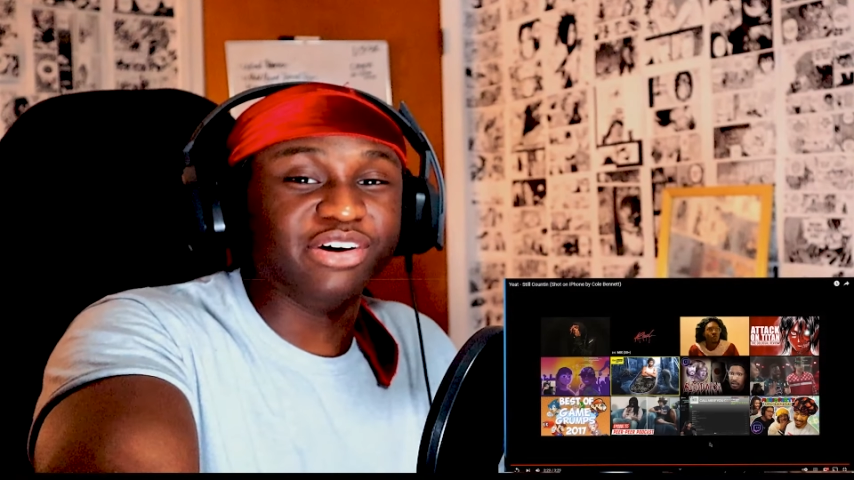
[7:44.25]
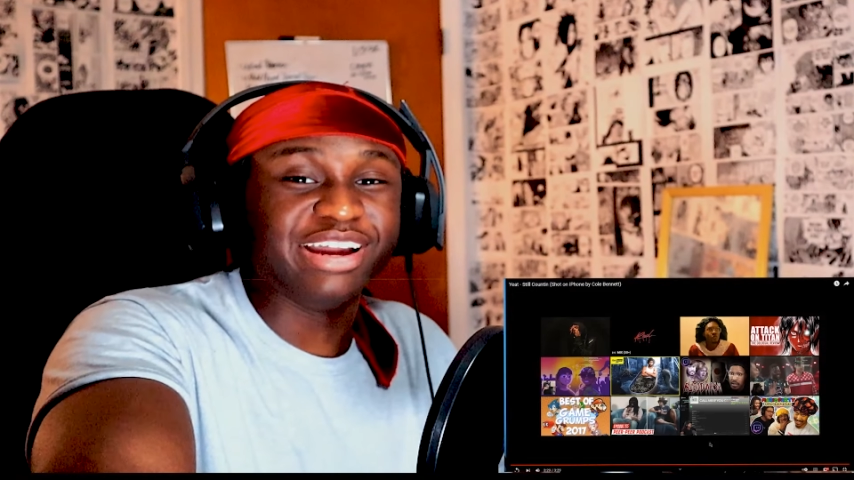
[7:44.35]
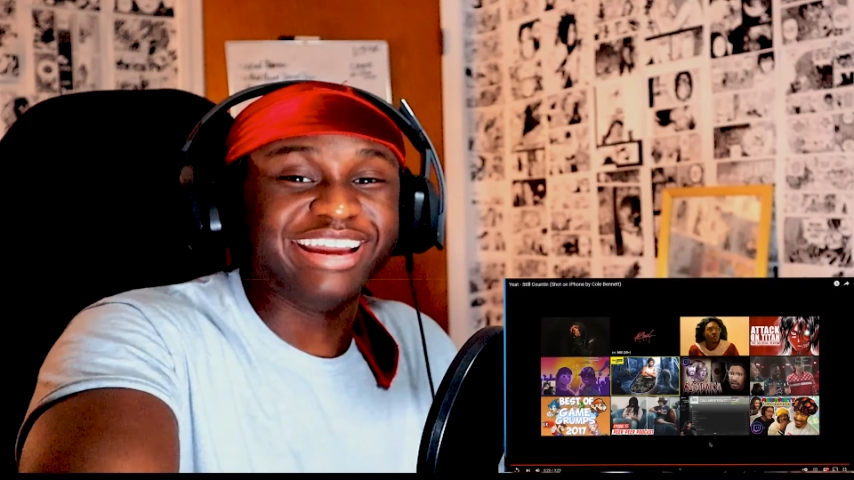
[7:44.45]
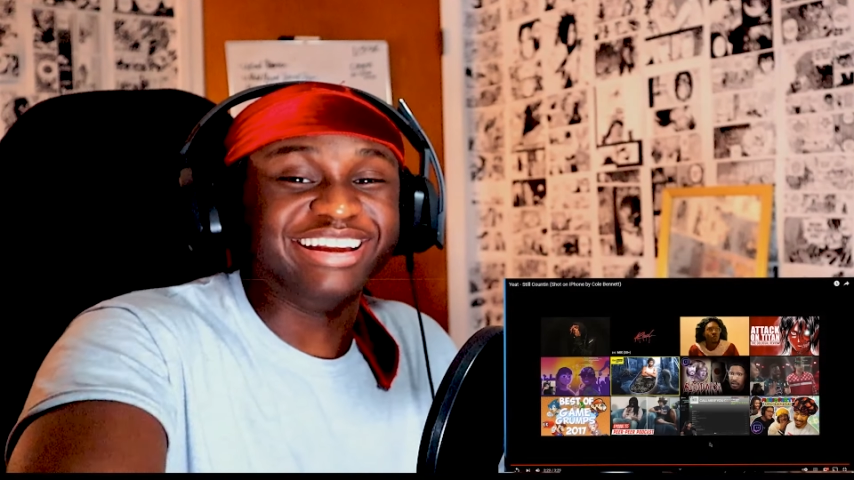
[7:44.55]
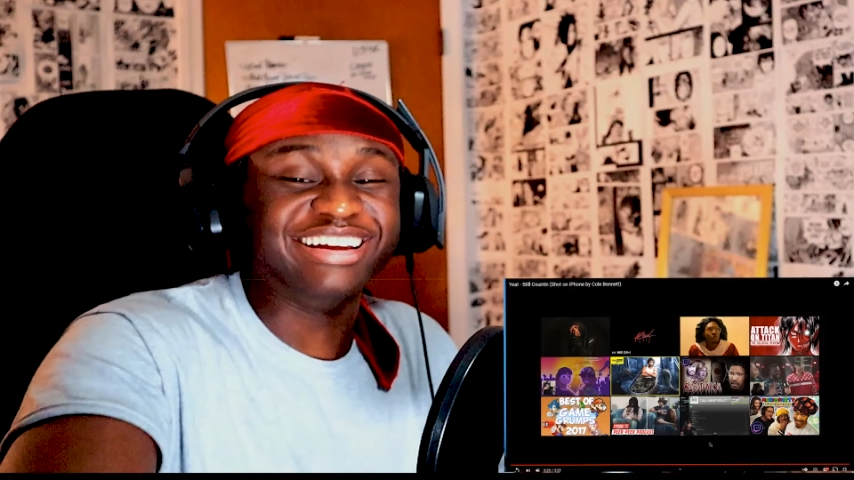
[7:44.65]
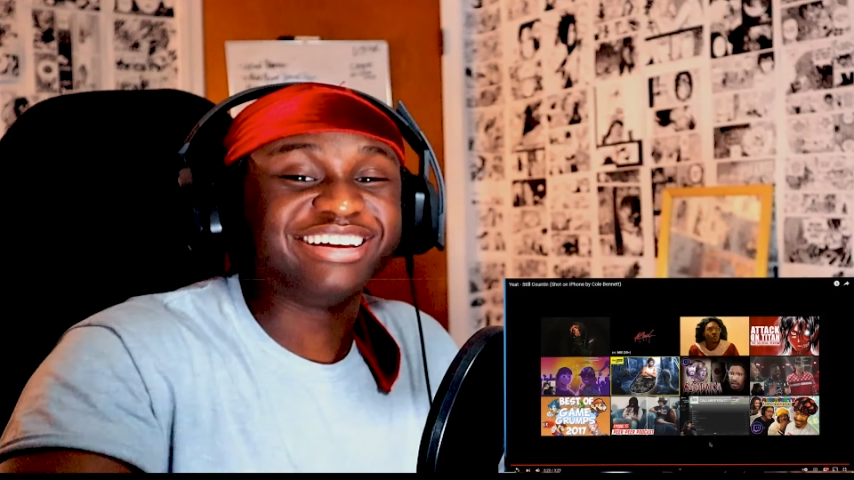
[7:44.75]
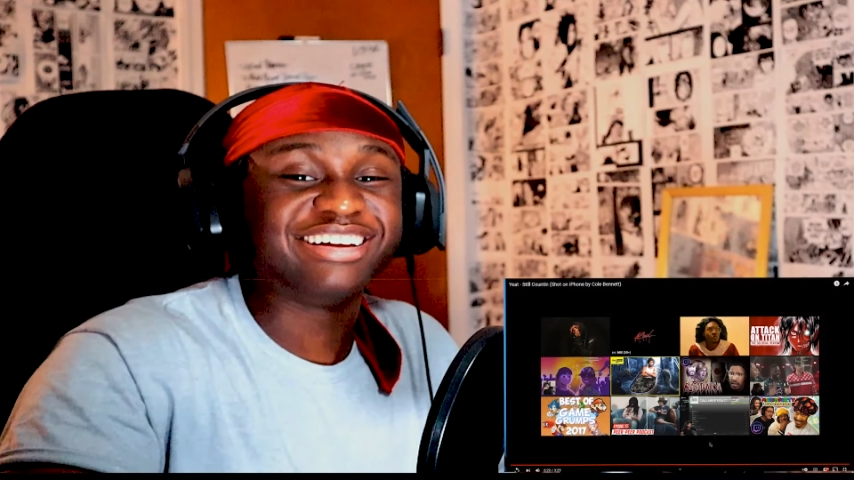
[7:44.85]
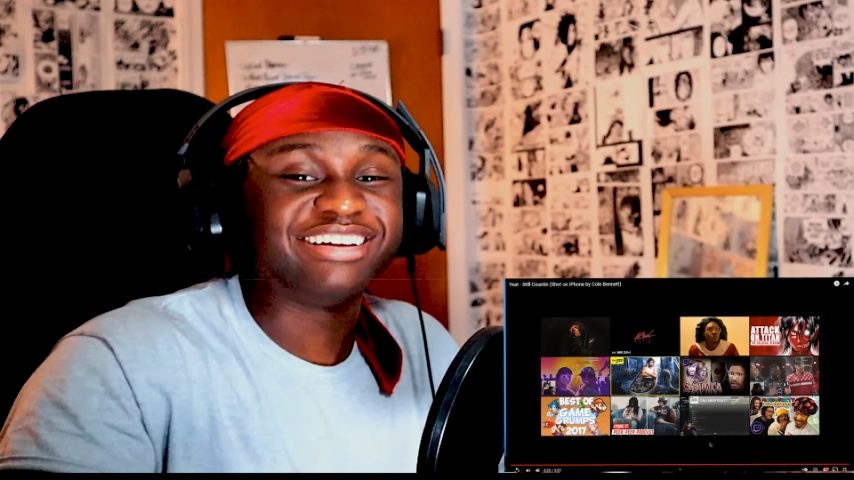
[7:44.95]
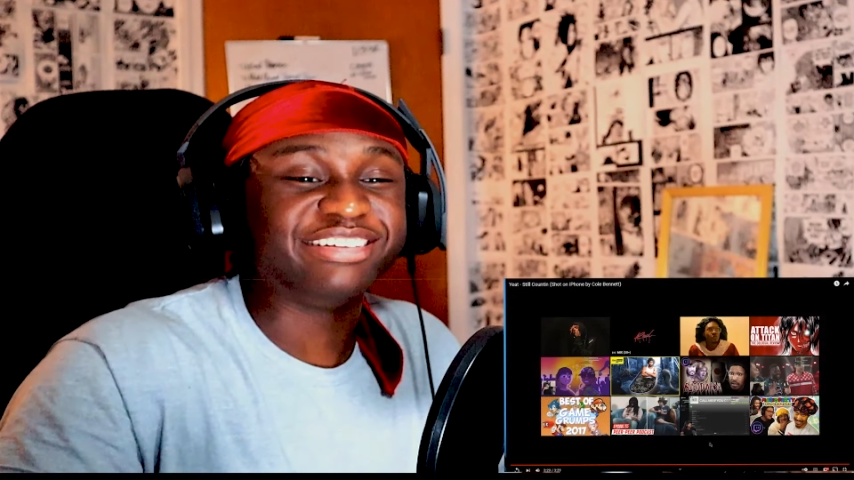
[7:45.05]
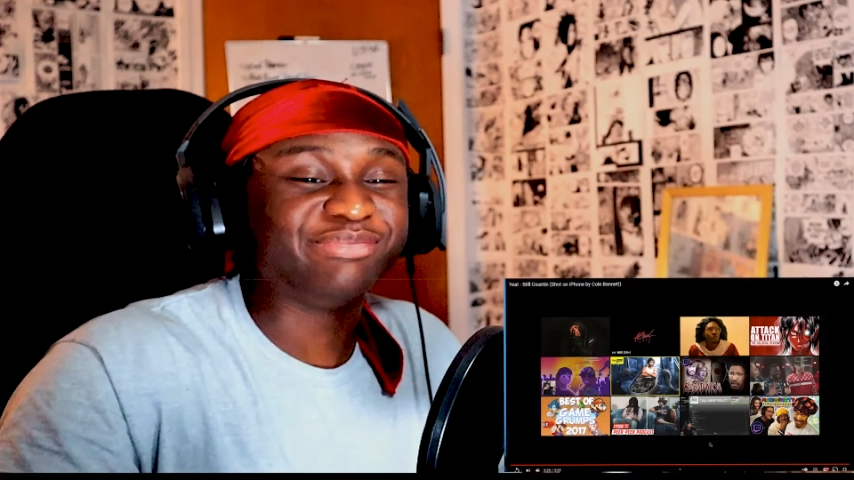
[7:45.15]
Hey,
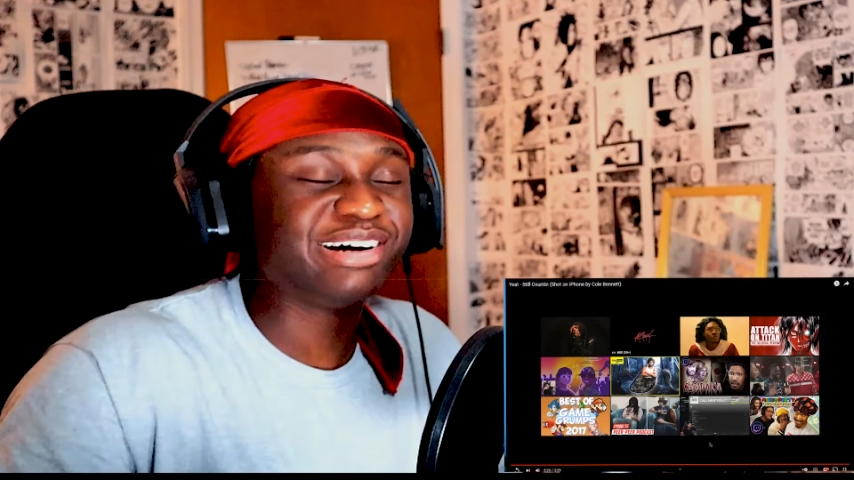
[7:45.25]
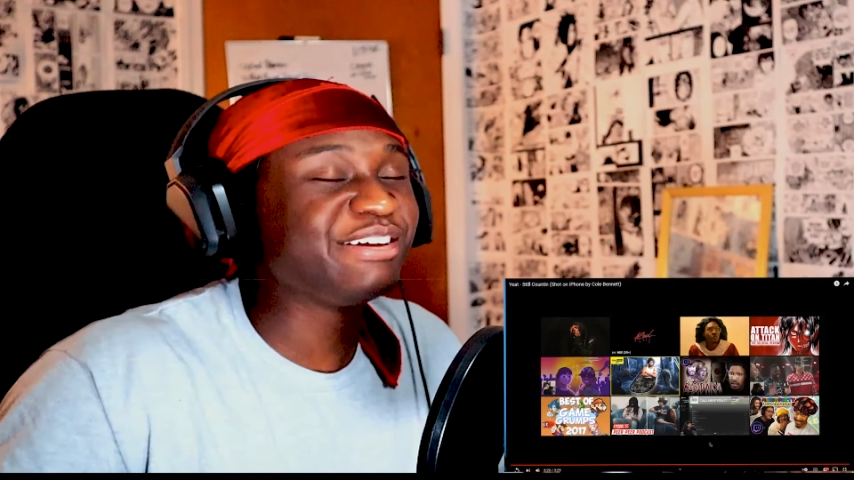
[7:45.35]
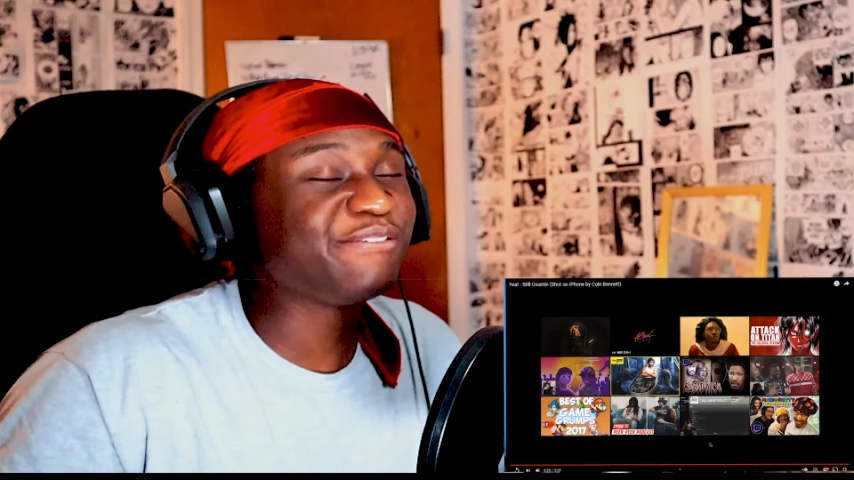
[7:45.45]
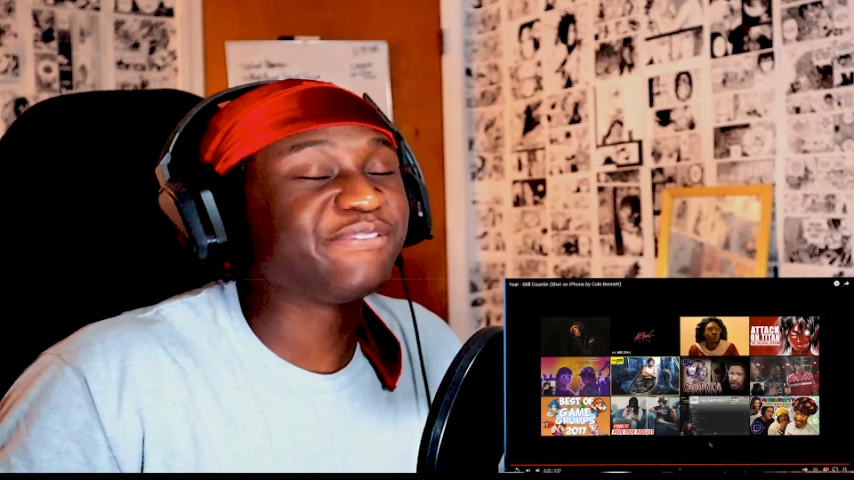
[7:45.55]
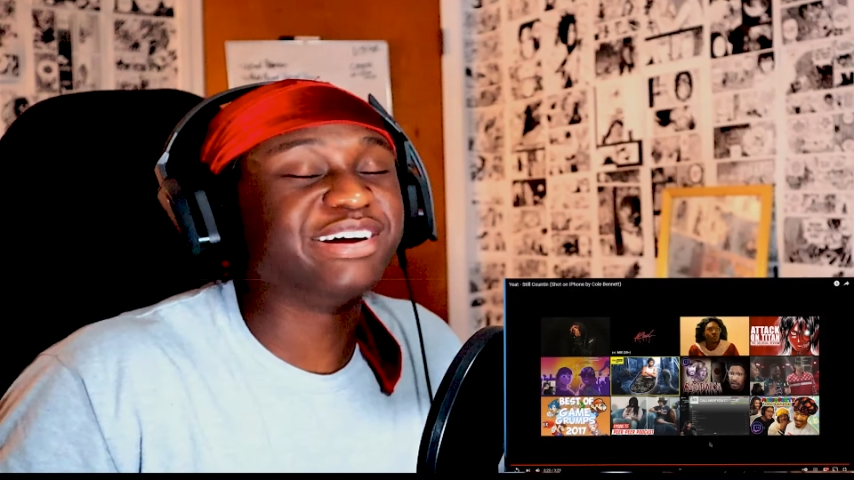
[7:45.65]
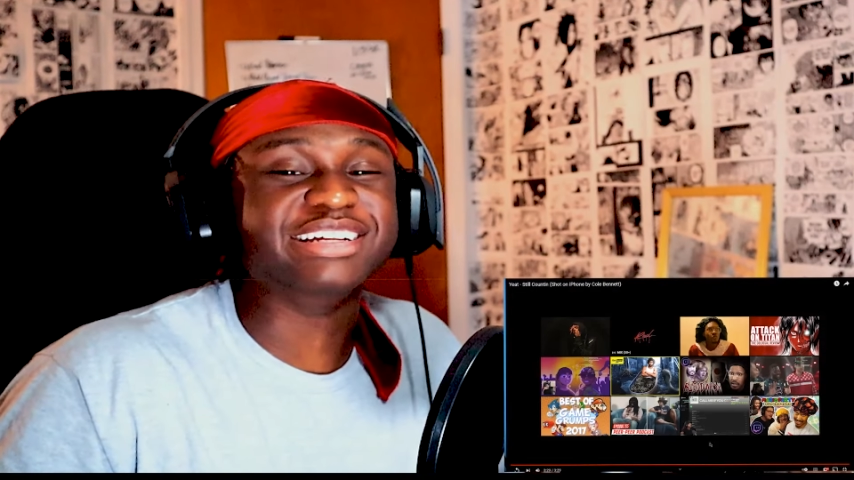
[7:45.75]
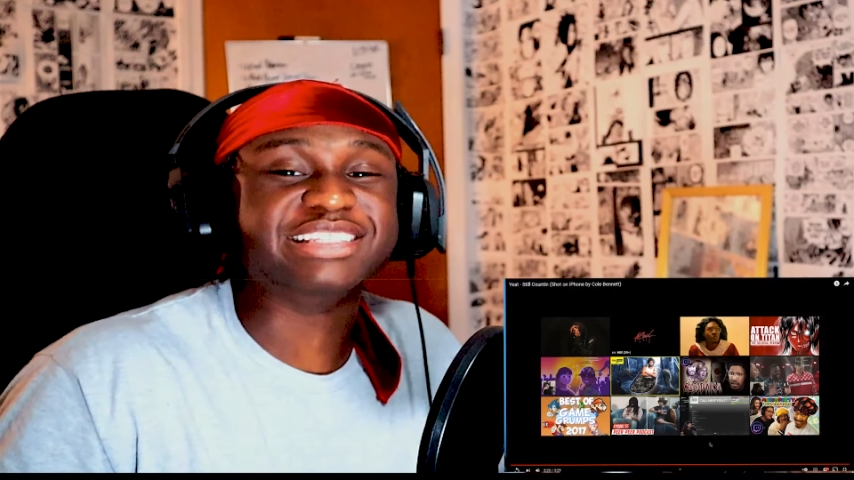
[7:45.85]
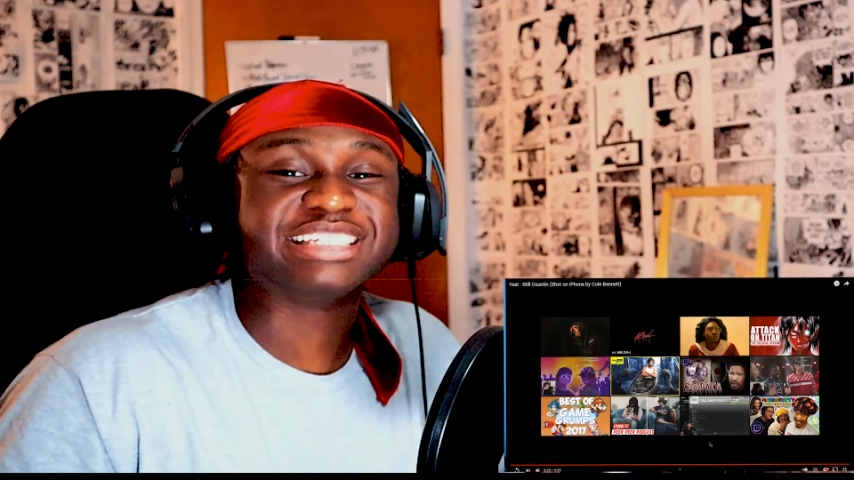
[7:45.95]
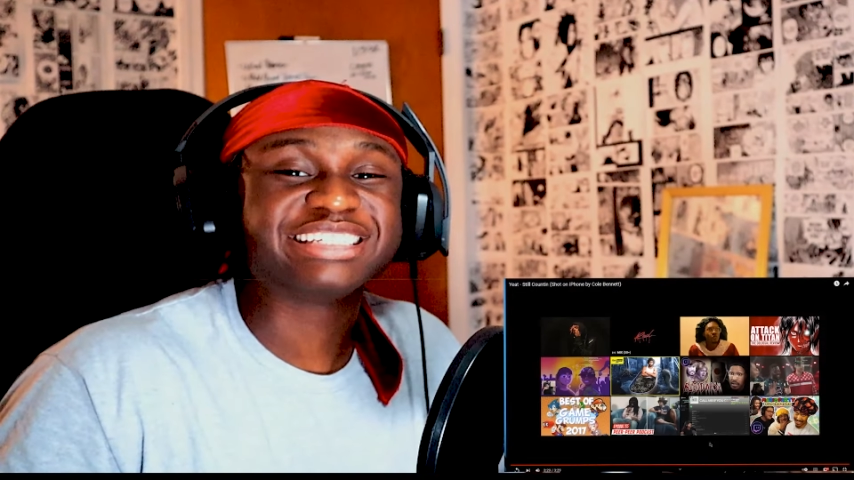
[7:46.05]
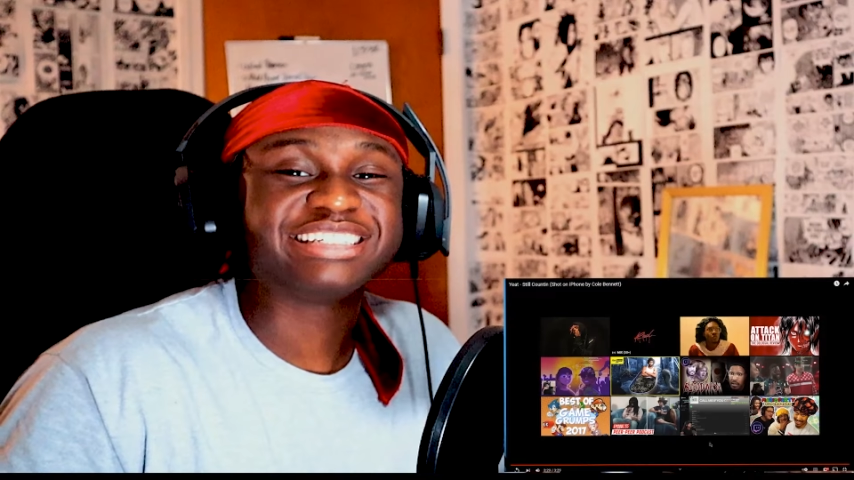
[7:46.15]
my Yeat fans...